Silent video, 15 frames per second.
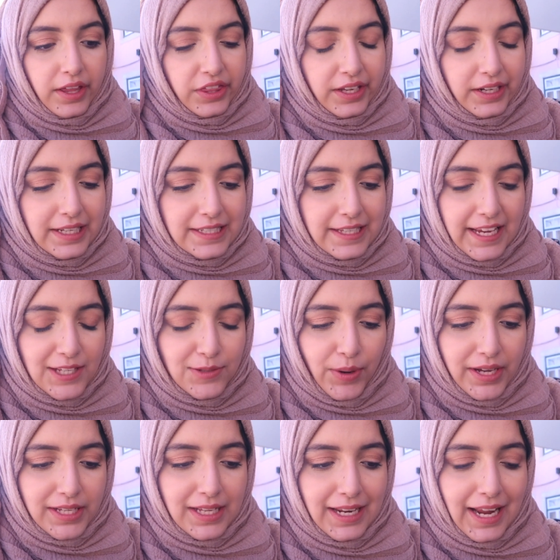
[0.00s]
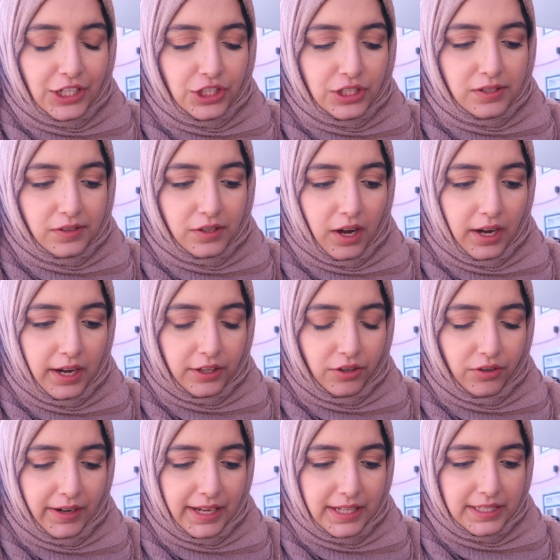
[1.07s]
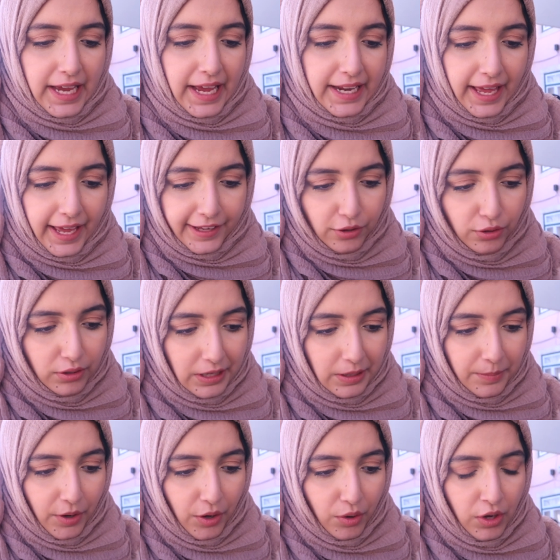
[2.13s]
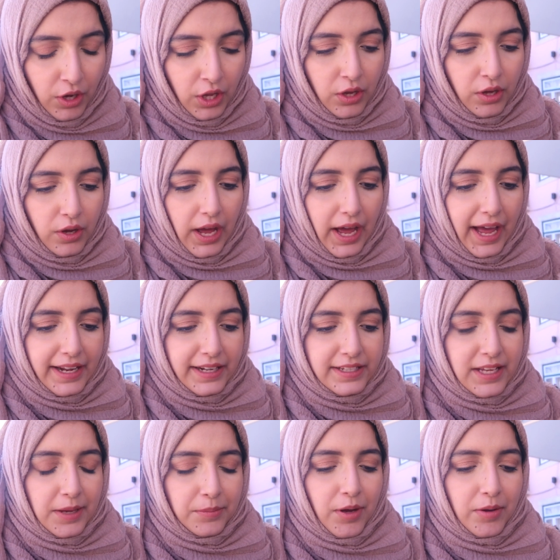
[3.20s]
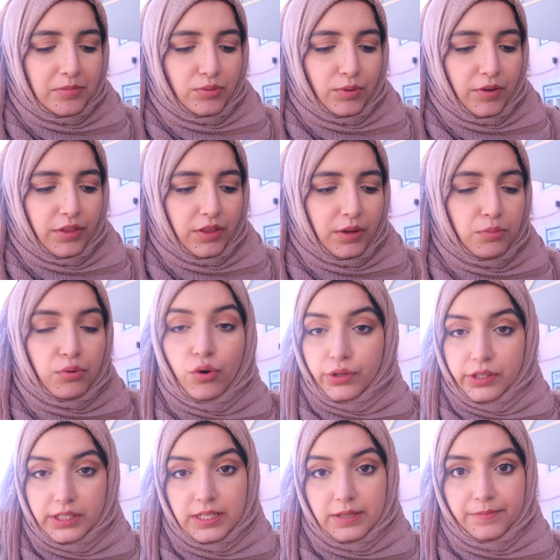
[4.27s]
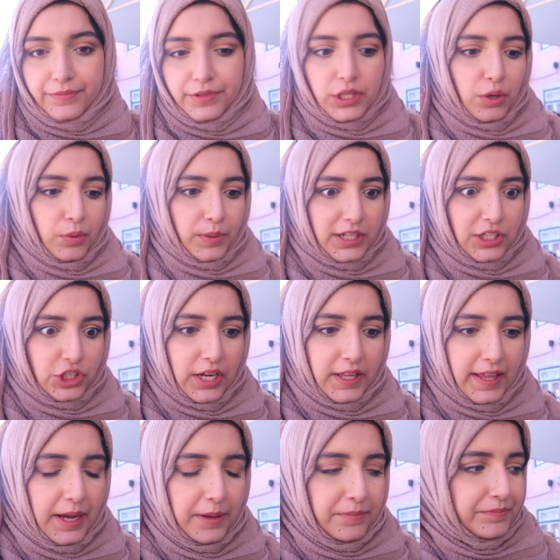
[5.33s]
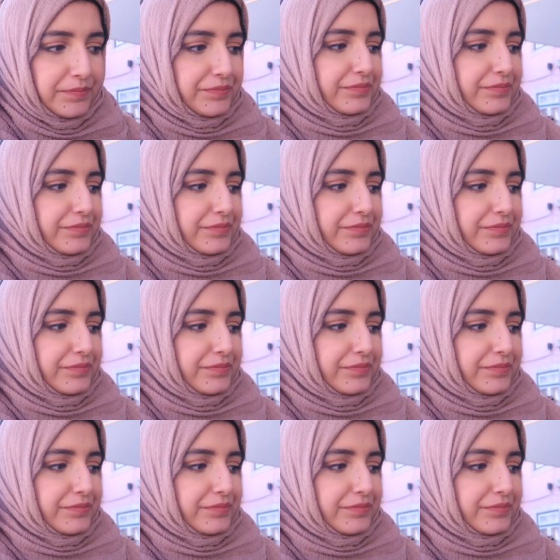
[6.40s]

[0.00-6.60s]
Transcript: thinly sliced breads, lashings of garlic, coriander and egg all in the bowl, and some comes with prawns. So we're going to try that.